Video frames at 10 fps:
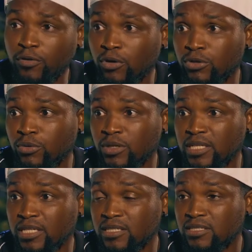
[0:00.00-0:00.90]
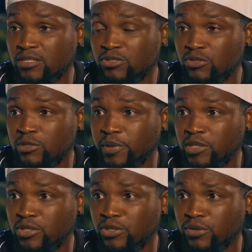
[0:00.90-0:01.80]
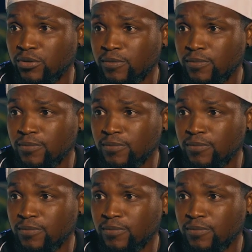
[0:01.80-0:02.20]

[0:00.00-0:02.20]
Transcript: follow you and get a chance to speak to you.